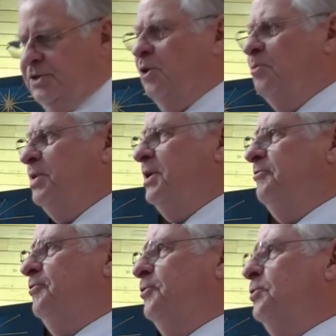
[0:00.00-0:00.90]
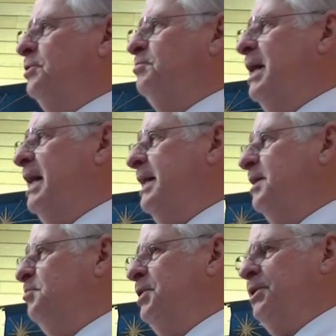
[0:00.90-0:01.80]
Don't be fooled by
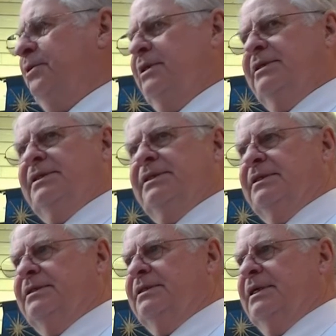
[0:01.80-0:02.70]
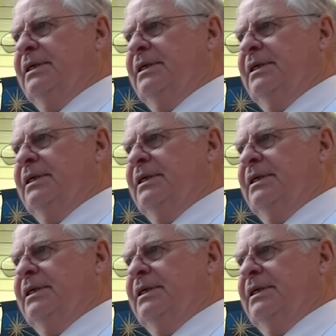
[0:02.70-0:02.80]
appearances.